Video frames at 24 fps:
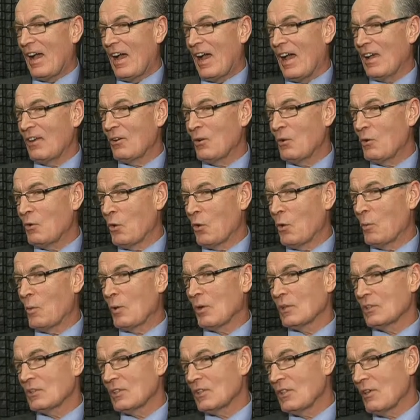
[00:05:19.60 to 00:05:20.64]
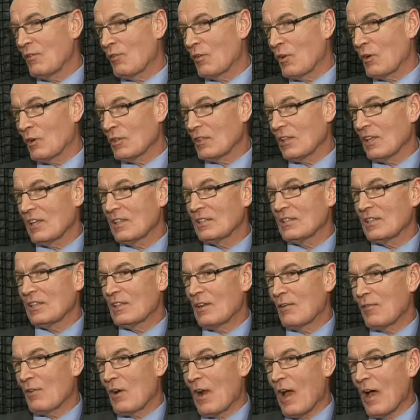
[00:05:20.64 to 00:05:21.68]
I don't know, because the difficulty is it
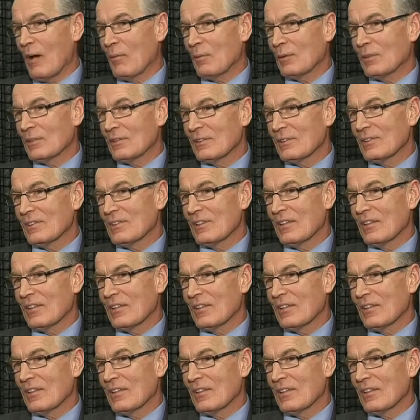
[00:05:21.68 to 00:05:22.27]
never happened.